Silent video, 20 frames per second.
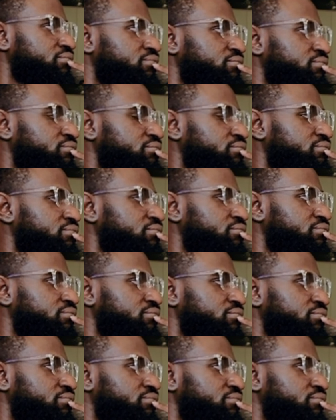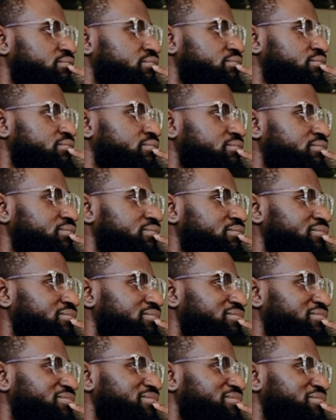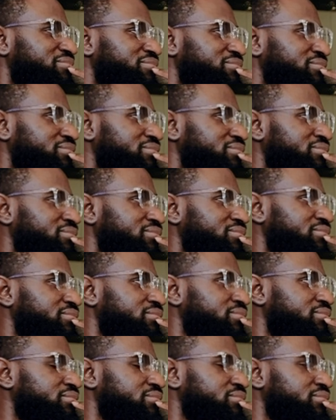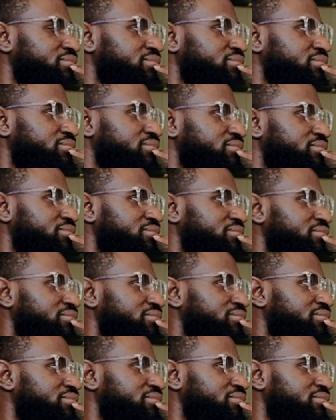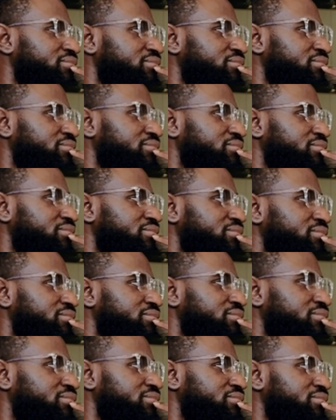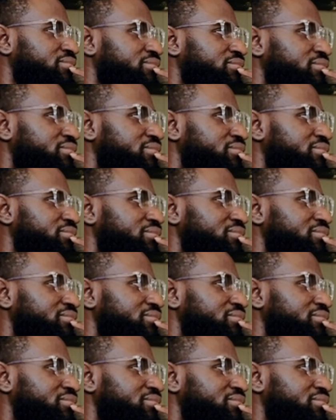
No words are spoken by the person on screen.